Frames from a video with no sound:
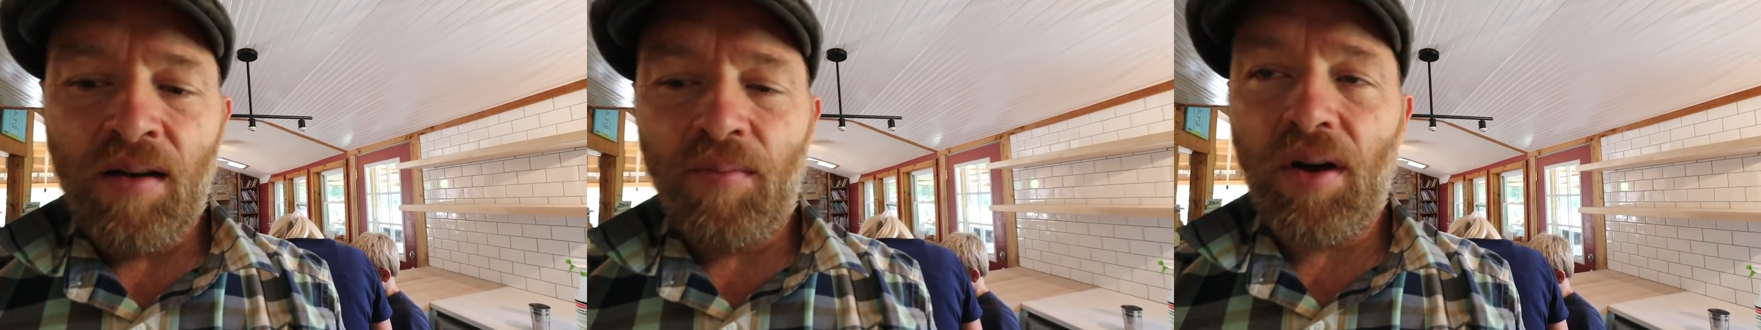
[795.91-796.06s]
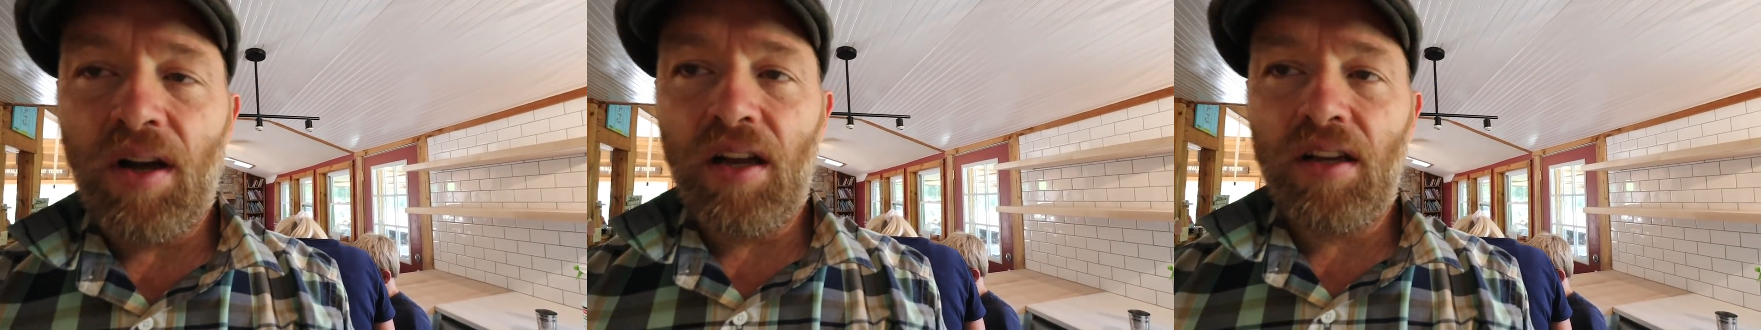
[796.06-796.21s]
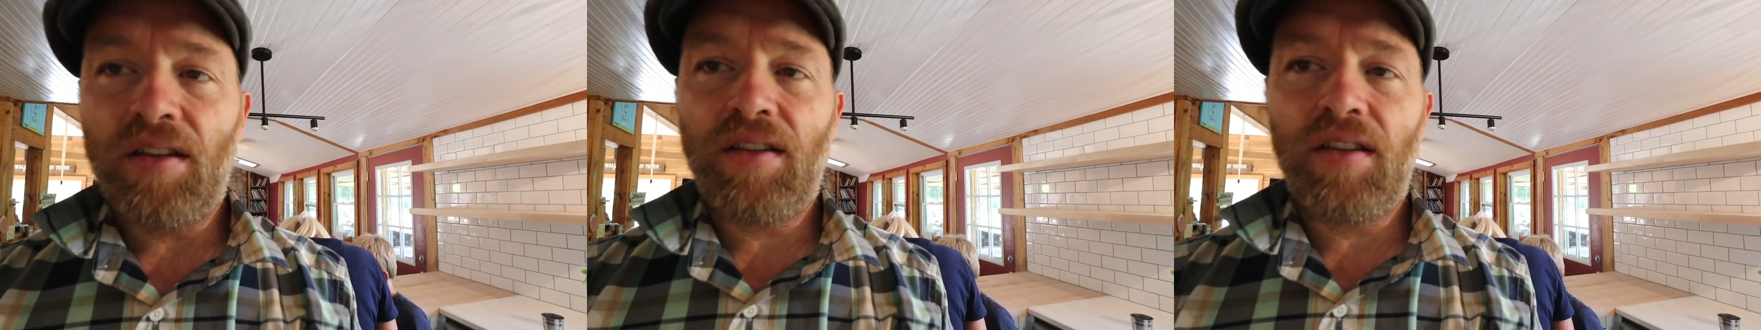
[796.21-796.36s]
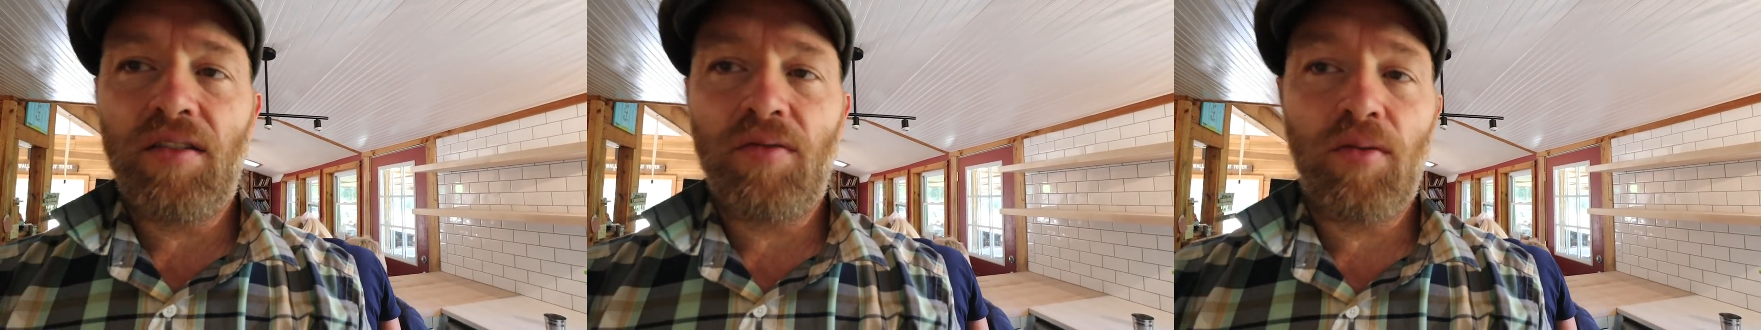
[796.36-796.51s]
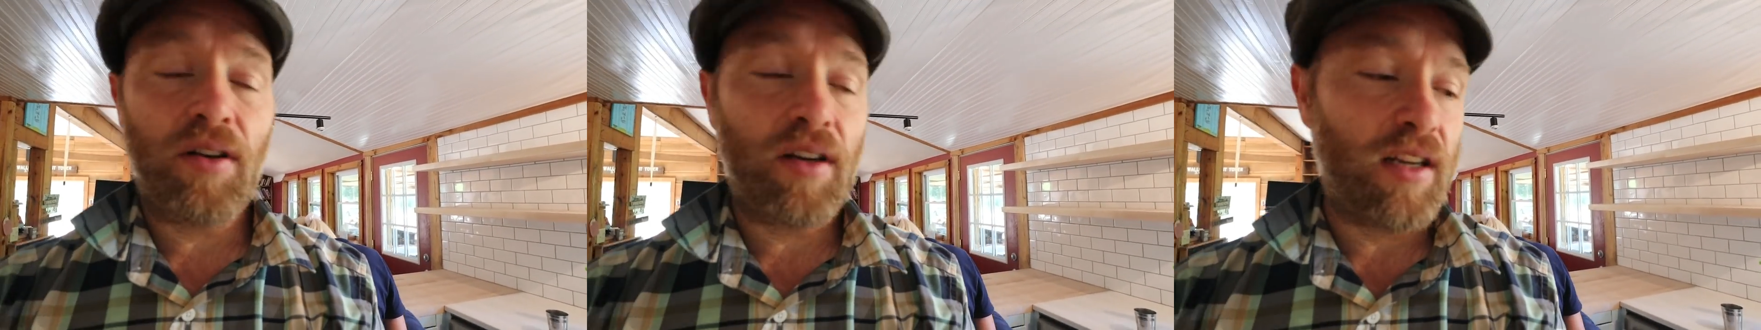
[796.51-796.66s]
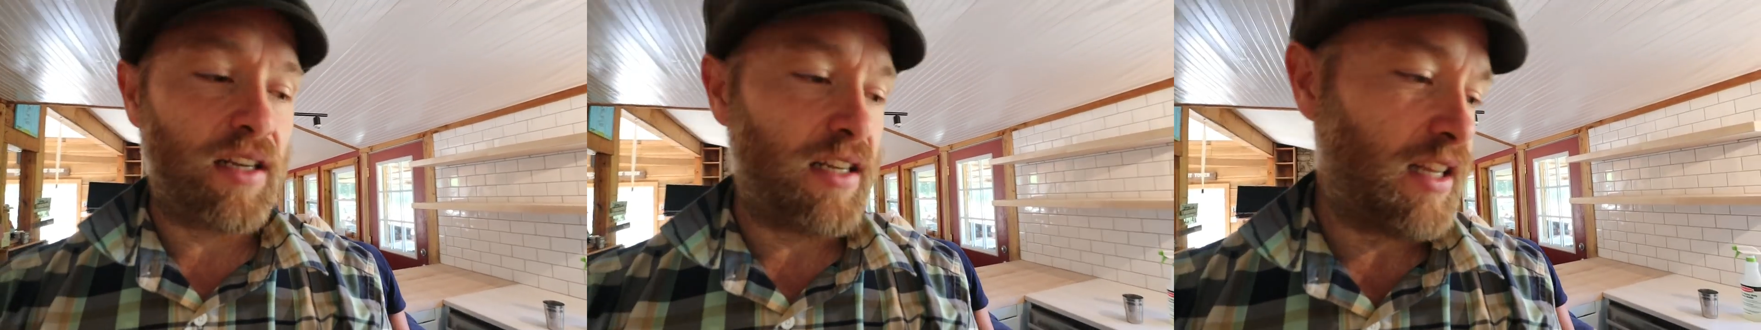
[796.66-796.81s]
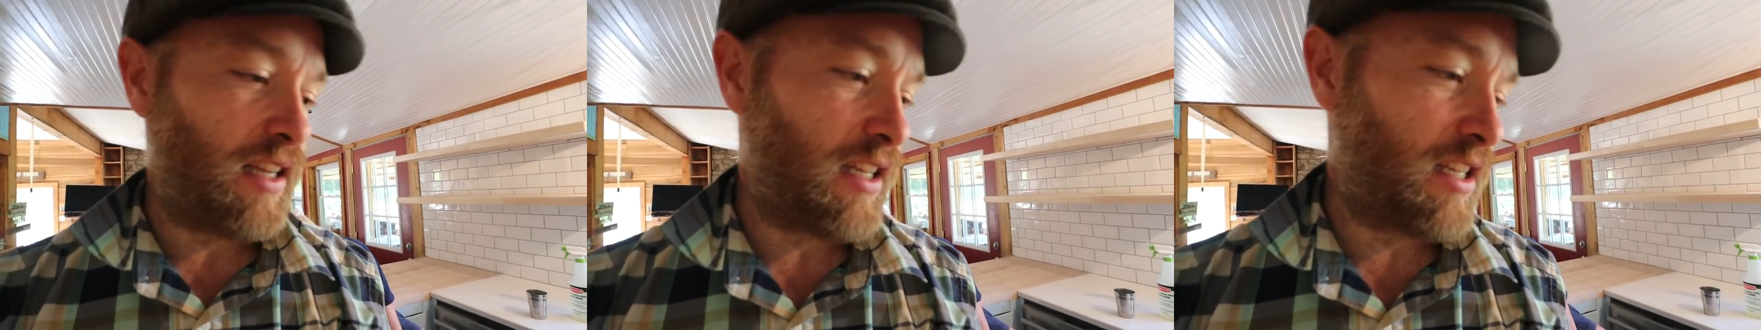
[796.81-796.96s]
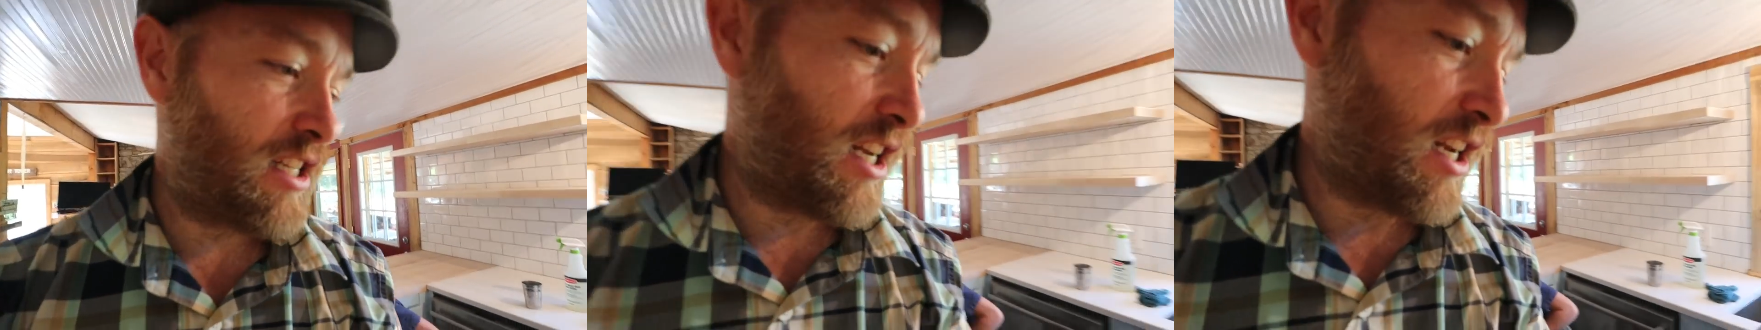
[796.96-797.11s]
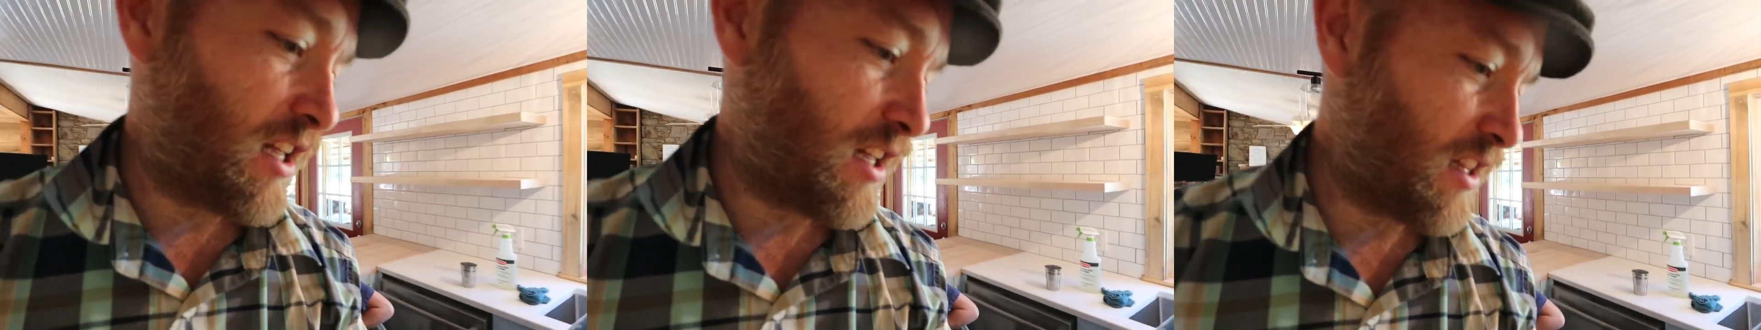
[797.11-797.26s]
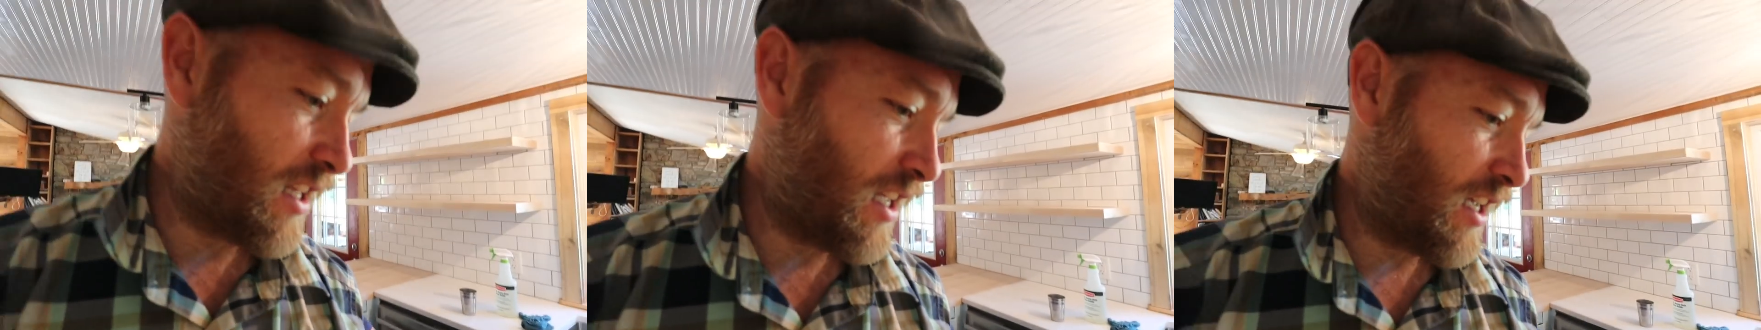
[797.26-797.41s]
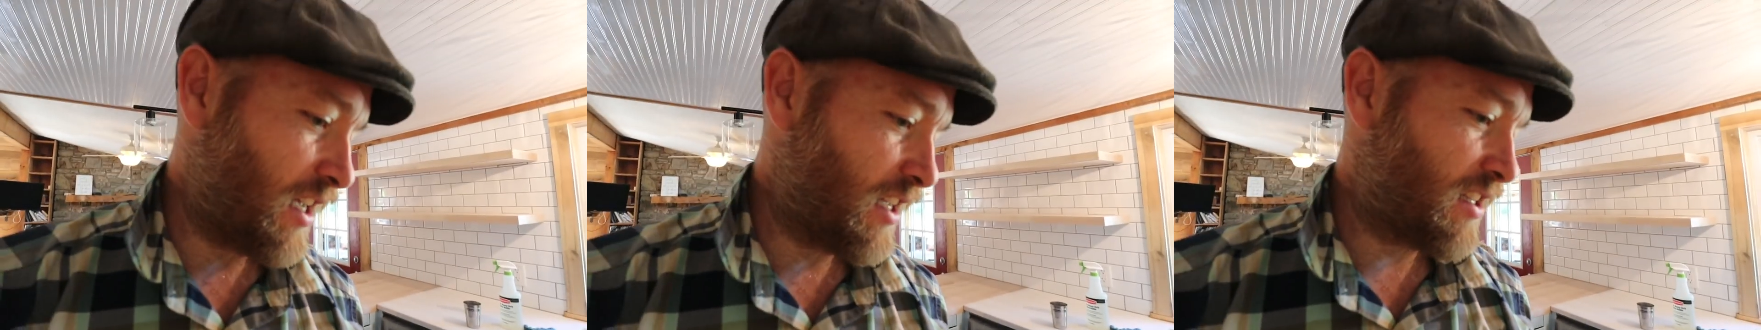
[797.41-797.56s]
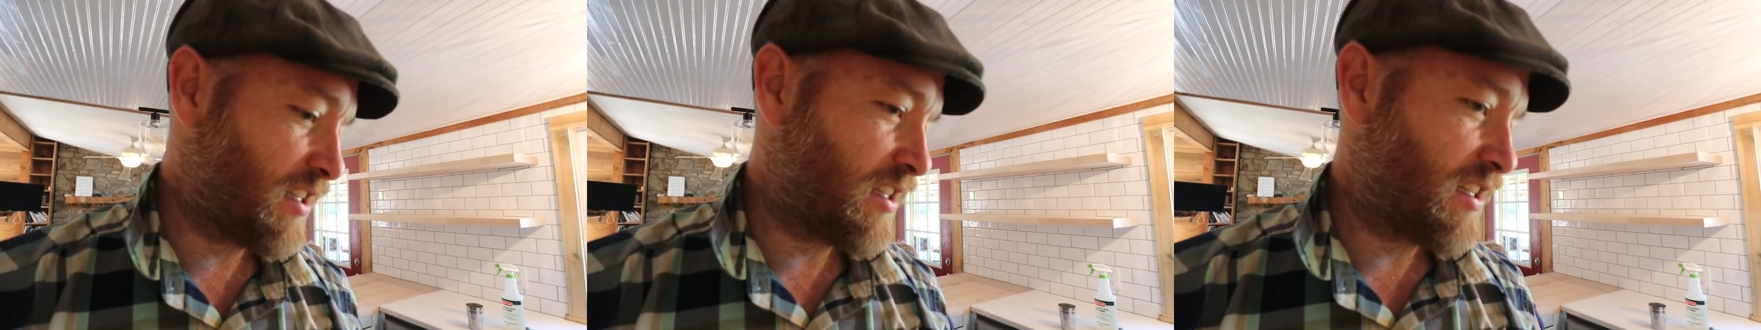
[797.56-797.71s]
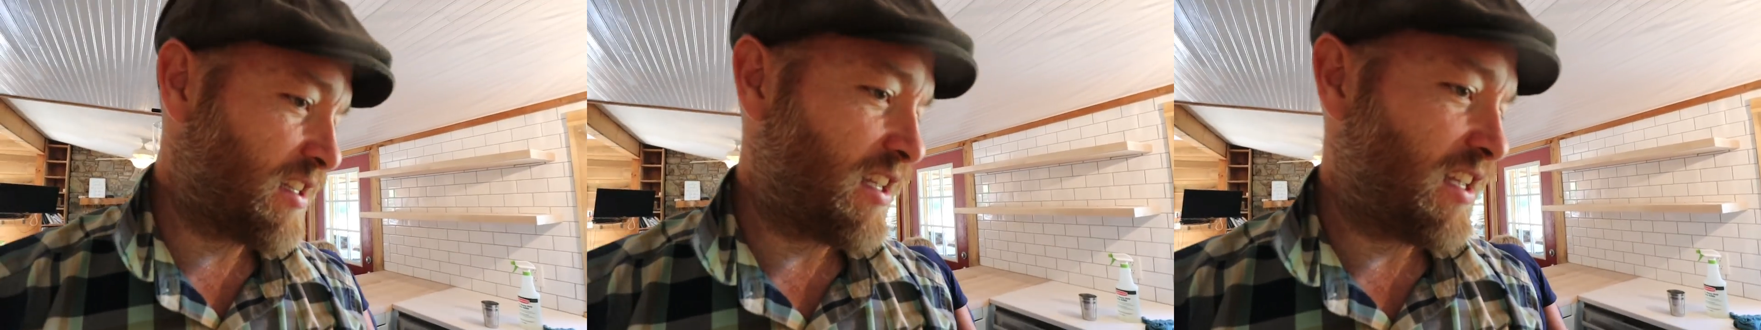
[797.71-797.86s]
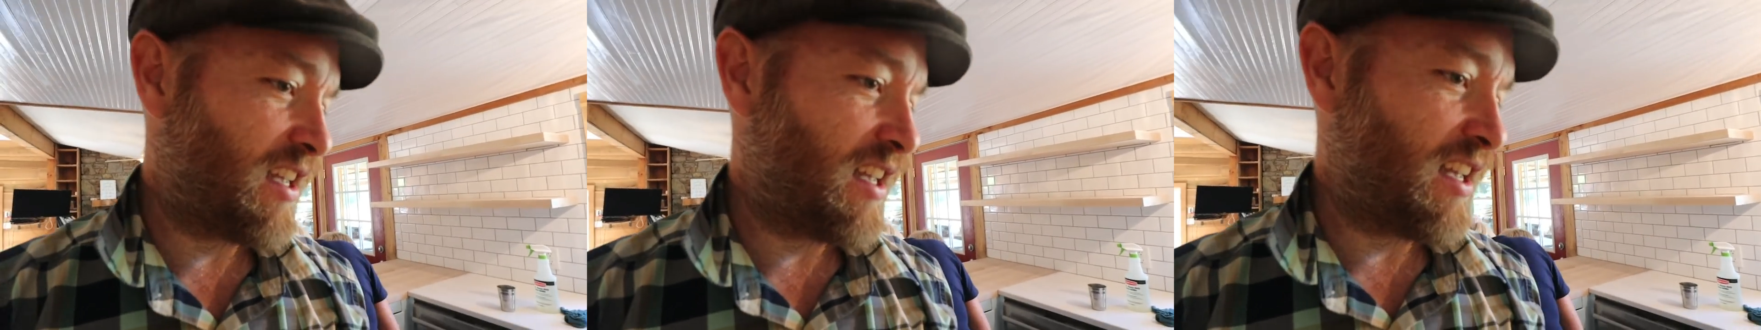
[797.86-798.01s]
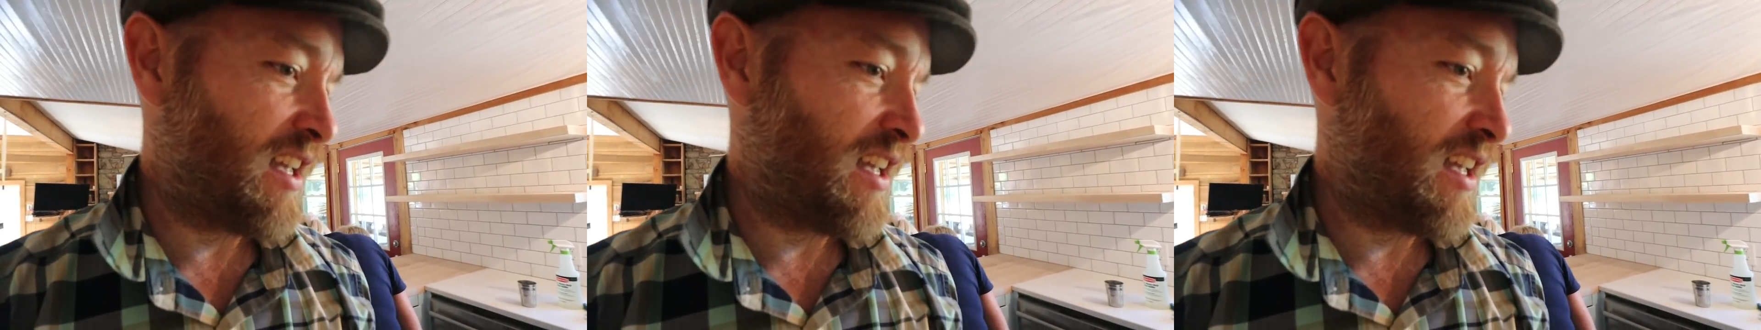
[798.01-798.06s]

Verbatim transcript: But she's working diligent on this.